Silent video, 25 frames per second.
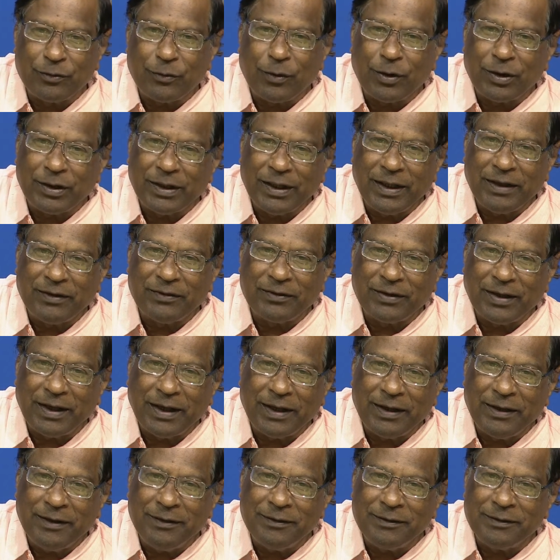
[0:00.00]
What they
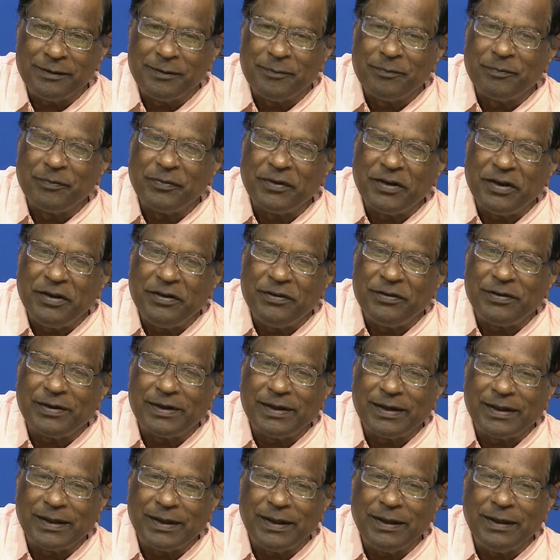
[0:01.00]
say is, in
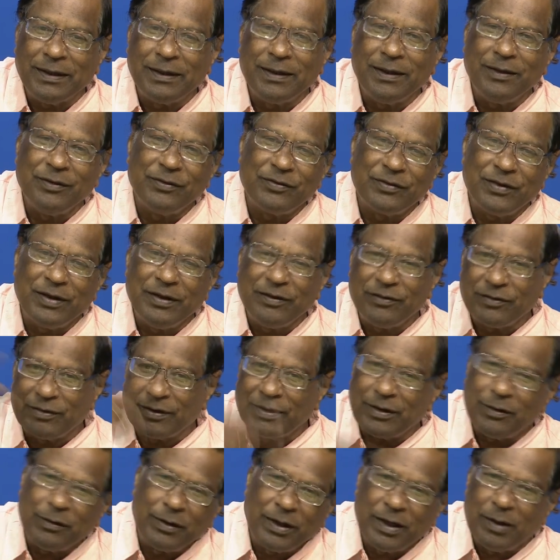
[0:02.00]
general these things
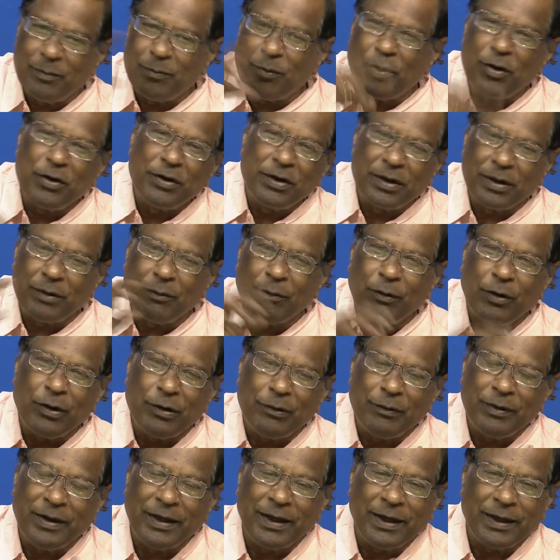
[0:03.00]
keep on
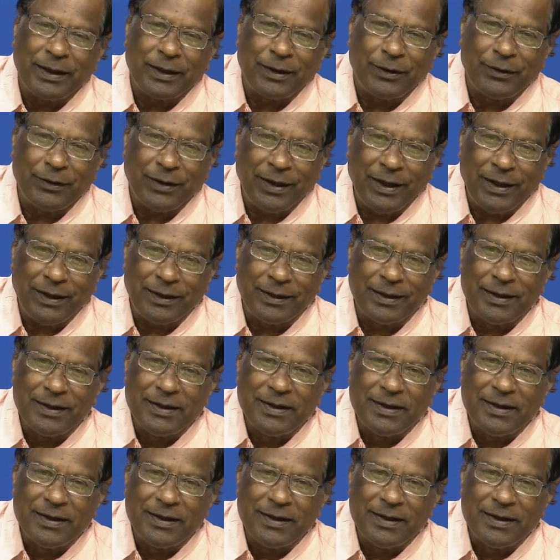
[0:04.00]
revolving around it,